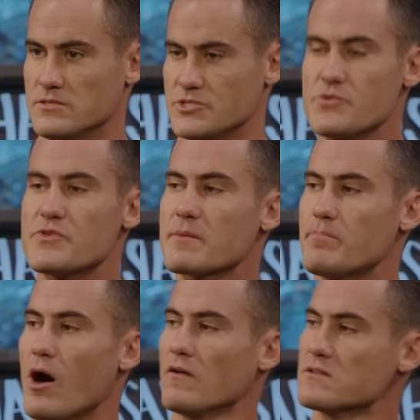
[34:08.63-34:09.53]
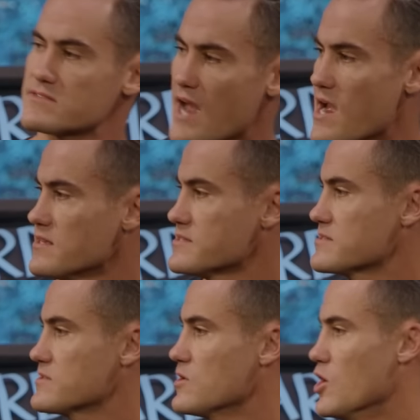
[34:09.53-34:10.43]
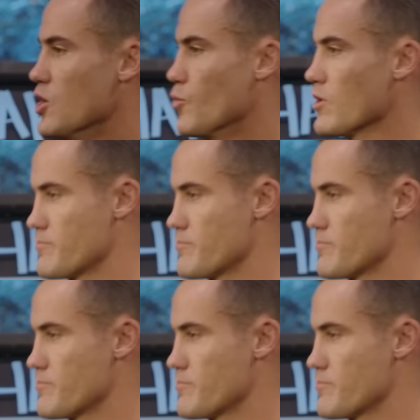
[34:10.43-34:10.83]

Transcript: Do you think Paul and Silas were